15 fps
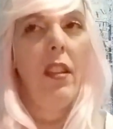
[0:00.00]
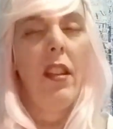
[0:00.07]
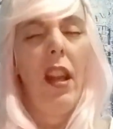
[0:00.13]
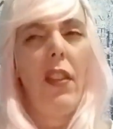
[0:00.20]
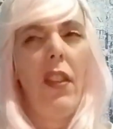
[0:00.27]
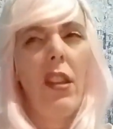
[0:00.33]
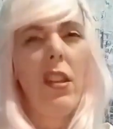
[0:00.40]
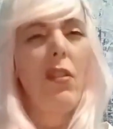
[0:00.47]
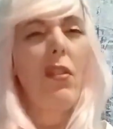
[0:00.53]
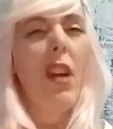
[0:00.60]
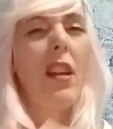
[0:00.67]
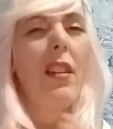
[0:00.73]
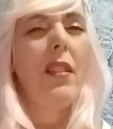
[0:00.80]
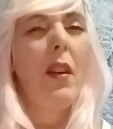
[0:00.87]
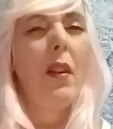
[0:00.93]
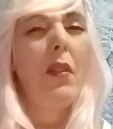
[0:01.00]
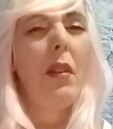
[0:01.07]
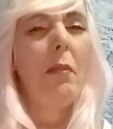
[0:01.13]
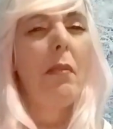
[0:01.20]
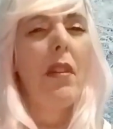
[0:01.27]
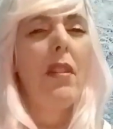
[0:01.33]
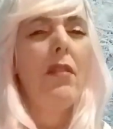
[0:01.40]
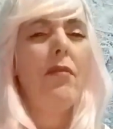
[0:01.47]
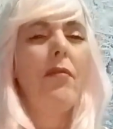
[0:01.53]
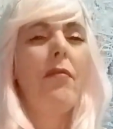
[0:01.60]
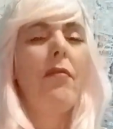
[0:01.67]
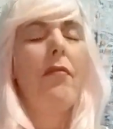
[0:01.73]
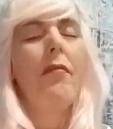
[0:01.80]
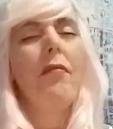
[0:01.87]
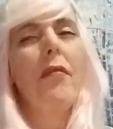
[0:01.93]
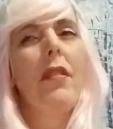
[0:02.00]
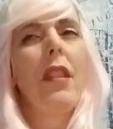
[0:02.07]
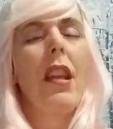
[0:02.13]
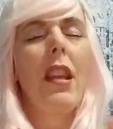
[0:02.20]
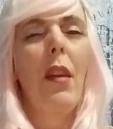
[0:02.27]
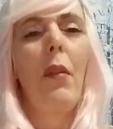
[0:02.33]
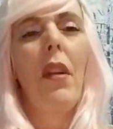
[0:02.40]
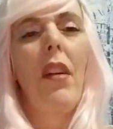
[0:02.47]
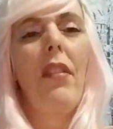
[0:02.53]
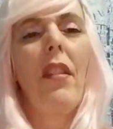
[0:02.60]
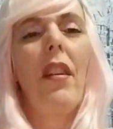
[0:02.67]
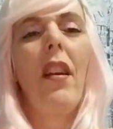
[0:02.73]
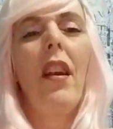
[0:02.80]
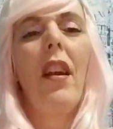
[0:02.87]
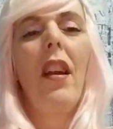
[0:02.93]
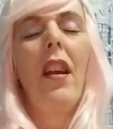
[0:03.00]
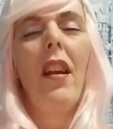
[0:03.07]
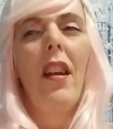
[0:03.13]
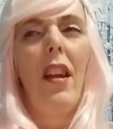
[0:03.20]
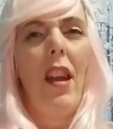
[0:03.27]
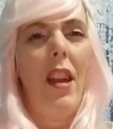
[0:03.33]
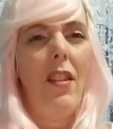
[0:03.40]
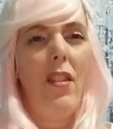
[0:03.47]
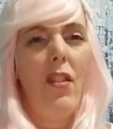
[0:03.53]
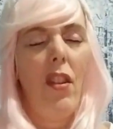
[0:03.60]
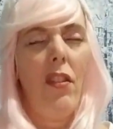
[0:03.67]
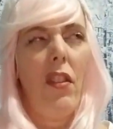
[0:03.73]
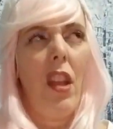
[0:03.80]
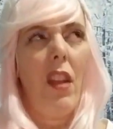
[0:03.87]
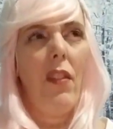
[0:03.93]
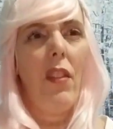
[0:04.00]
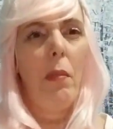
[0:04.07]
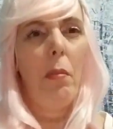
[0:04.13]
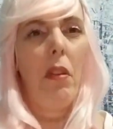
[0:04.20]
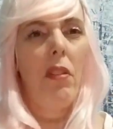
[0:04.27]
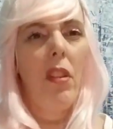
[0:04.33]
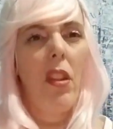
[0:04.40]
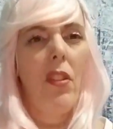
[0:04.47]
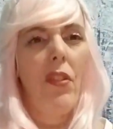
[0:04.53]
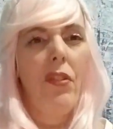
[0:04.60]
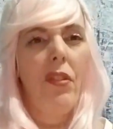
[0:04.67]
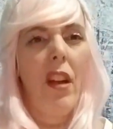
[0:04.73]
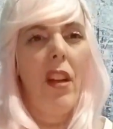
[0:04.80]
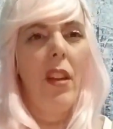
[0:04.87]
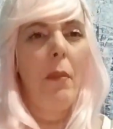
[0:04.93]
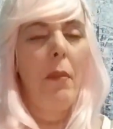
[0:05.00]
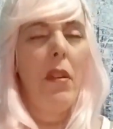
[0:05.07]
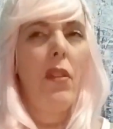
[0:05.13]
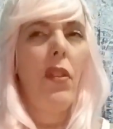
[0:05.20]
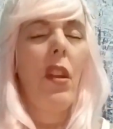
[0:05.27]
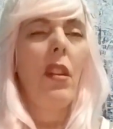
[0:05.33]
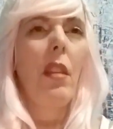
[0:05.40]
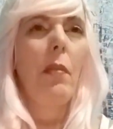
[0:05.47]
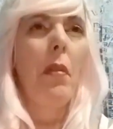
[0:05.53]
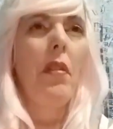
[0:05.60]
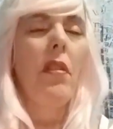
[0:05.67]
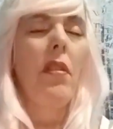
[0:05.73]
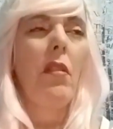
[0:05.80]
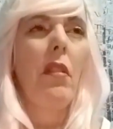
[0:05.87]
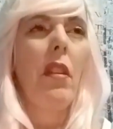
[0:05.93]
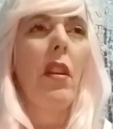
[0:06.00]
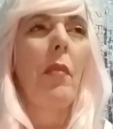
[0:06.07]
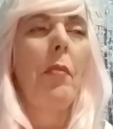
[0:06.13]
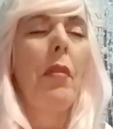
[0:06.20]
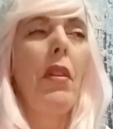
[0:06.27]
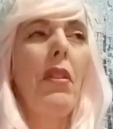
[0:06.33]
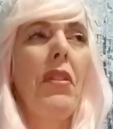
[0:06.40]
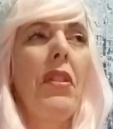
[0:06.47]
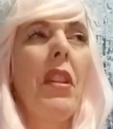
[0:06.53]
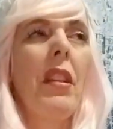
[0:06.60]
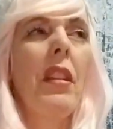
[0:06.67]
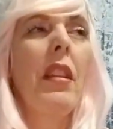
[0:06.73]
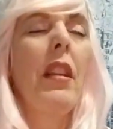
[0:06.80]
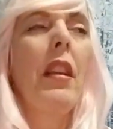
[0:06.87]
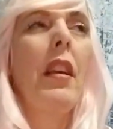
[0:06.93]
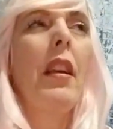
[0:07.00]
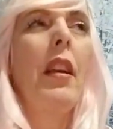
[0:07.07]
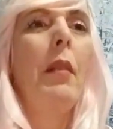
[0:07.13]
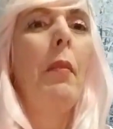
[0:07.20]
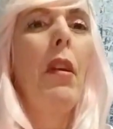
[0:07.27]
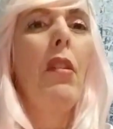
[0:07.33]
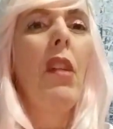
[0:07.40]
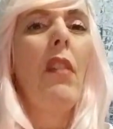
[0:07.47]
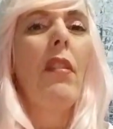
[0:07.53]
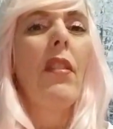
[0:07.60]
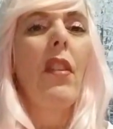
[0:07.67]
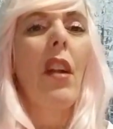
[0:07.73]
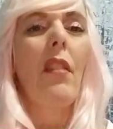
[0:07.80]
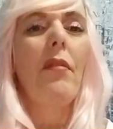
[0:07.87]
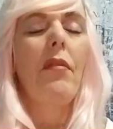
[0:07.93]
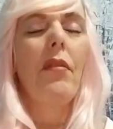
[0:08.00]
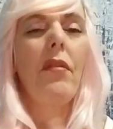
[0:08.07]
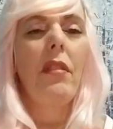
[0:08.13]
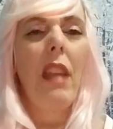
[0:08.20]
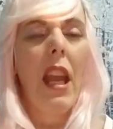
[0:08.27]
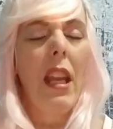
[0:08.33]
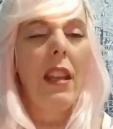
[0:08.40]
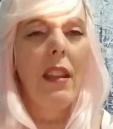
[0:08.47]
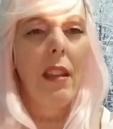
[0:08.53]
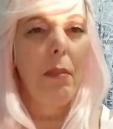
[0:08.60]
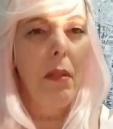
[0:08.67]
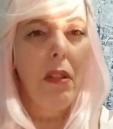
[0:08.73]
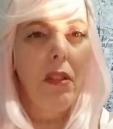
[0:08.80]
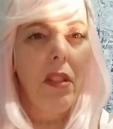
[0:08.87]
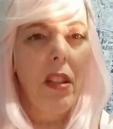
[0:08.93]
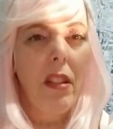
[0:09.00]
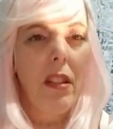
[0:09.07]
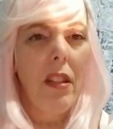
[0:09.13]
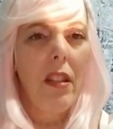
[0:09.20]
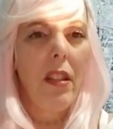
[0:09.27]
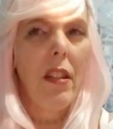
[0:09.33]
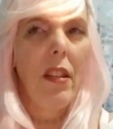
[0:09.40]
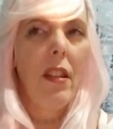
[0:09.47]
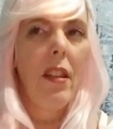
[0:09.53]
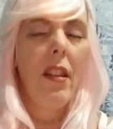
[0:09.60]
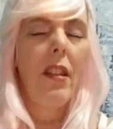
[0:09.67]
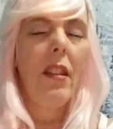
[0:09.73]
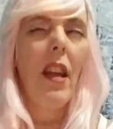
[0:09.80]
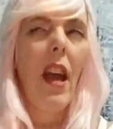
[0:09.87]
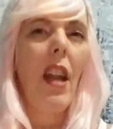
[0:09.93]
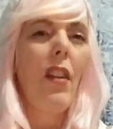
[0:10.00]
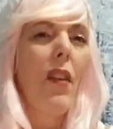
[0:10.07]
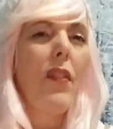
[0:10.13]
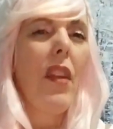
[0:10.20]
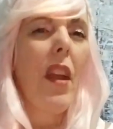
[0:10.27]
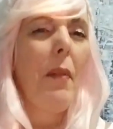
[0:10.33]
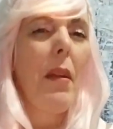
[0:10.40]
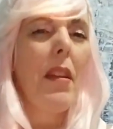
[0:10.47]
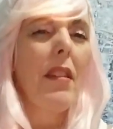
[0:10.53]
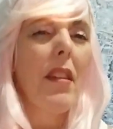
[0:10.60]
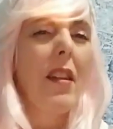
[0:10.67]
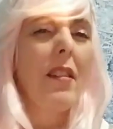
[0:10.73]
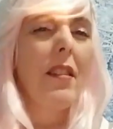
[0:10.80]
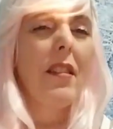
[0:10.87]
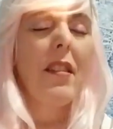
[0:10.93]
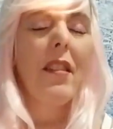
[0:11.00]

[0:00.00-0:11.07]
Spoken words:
And I think you kind of know it, but you, like, whatever. And you just think of this person as a friend. I mean, you think this person's a really good person, but you never thought of dating this person. I don't know if that makes sense.